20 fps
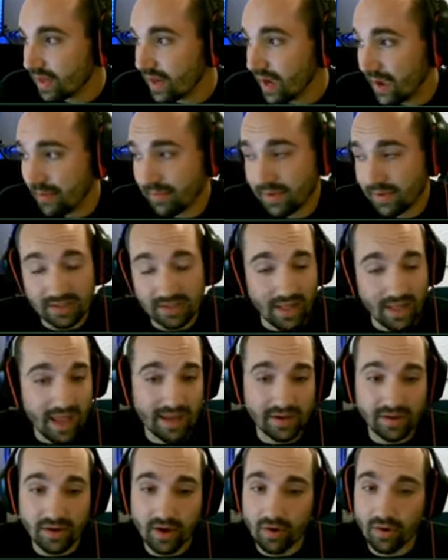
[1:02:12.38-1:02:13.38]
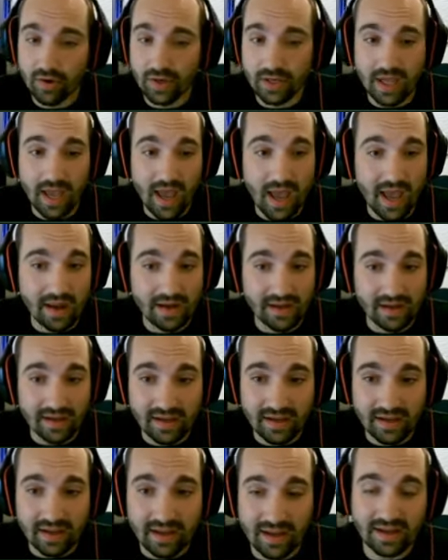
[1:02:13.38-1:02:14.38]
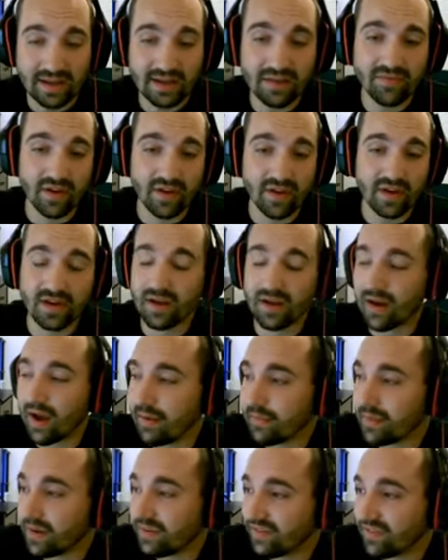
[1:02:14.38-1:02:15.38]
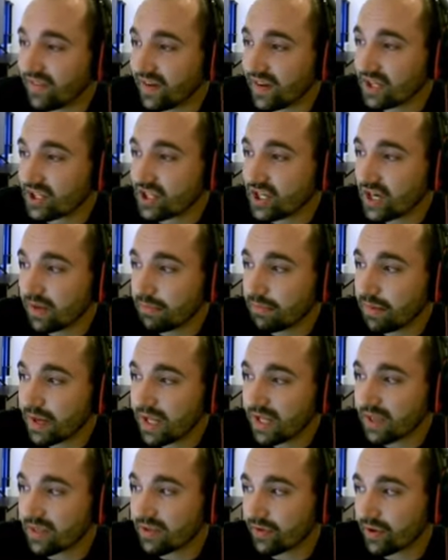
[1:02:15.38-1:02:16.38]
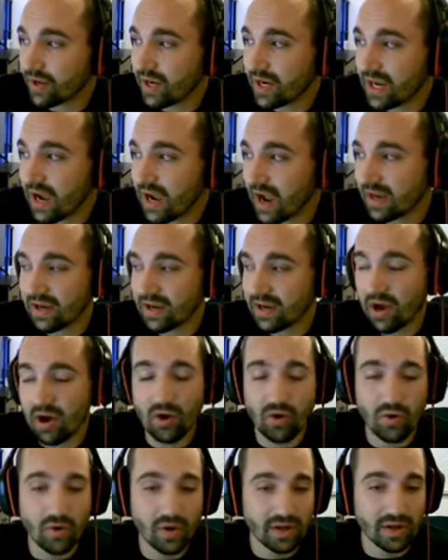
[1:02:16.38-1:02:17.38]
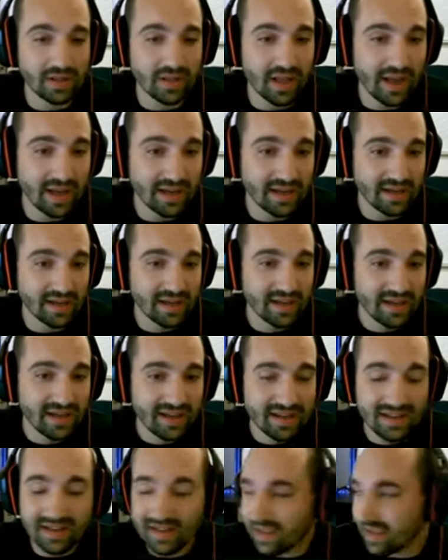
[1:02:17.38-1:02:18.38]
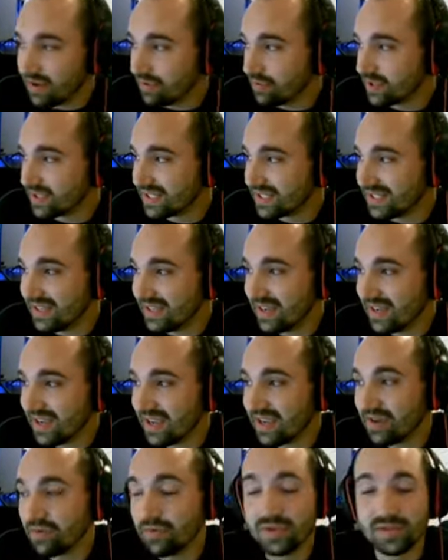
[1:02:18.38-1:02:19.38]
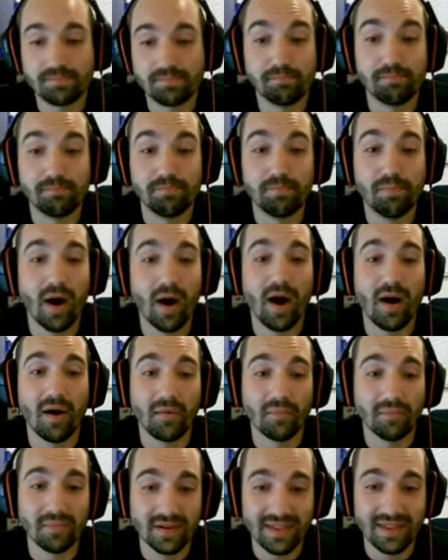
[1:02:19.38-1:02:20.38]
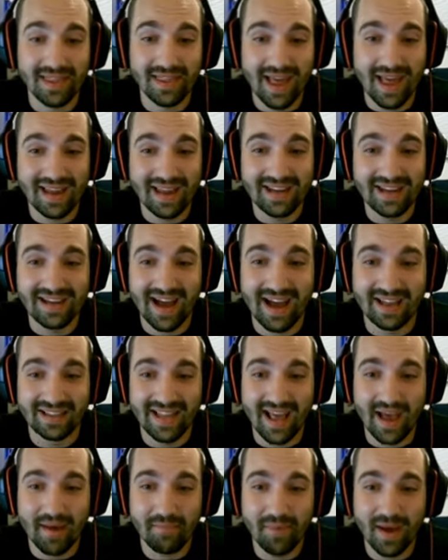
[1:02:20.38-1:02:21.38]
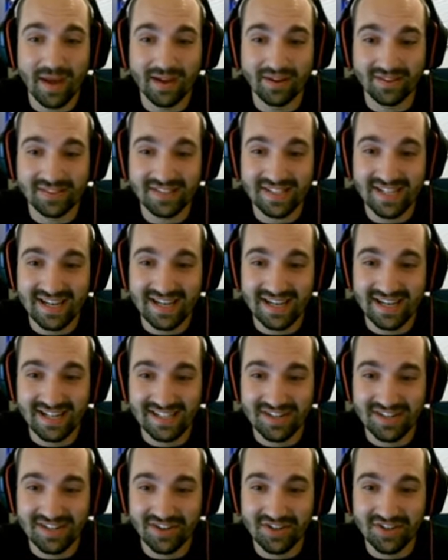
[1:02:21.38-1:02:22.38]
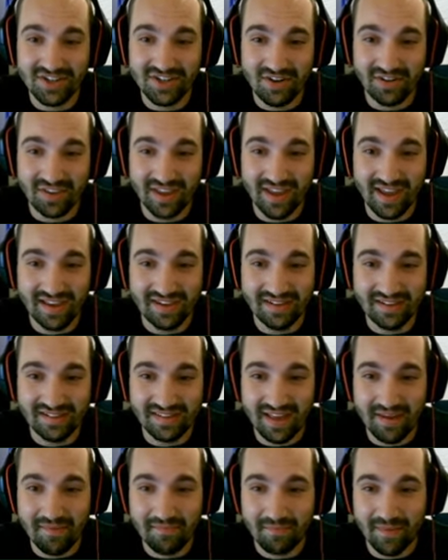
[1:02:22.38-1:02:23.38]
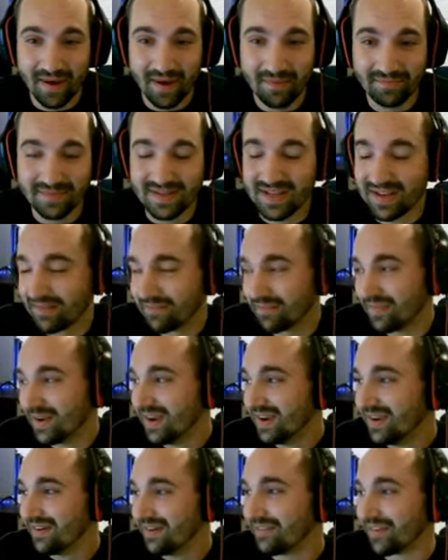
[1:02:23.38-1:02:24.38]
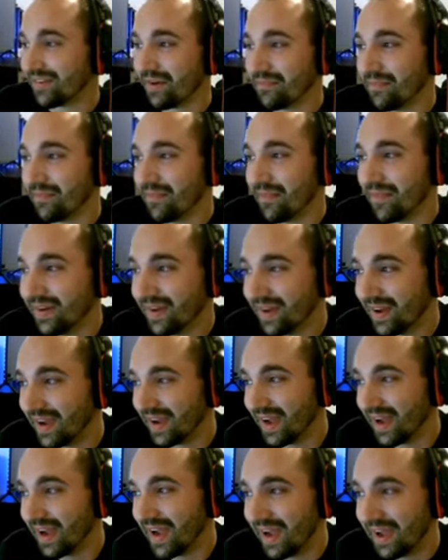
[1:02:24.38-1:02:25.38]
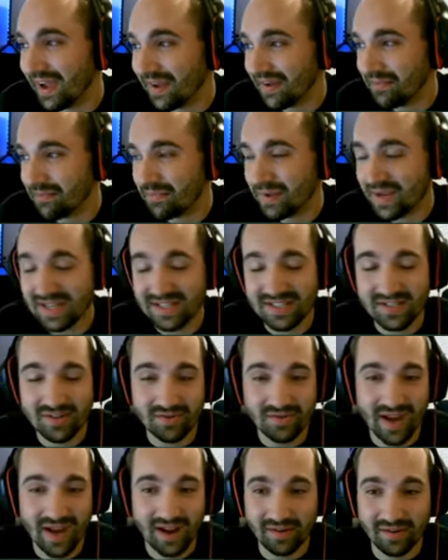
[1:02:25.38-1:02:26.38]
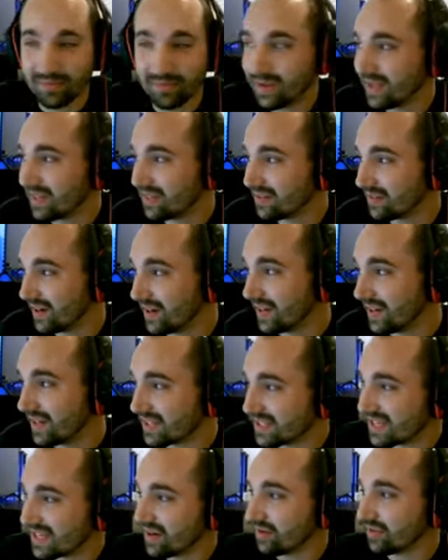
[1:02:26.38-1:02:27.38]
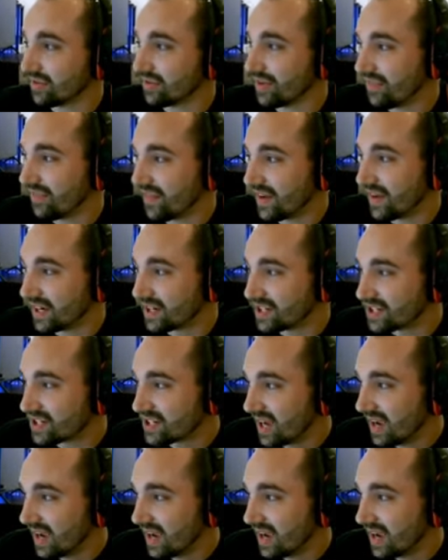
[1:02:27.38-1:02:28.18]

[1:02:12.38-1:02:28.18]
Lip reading: I mean, Lando again. Even I mean, finishing P3. I know, like he was bummed that he got that penalty against Sergio that bumped him from P2 down to P3, because he only finished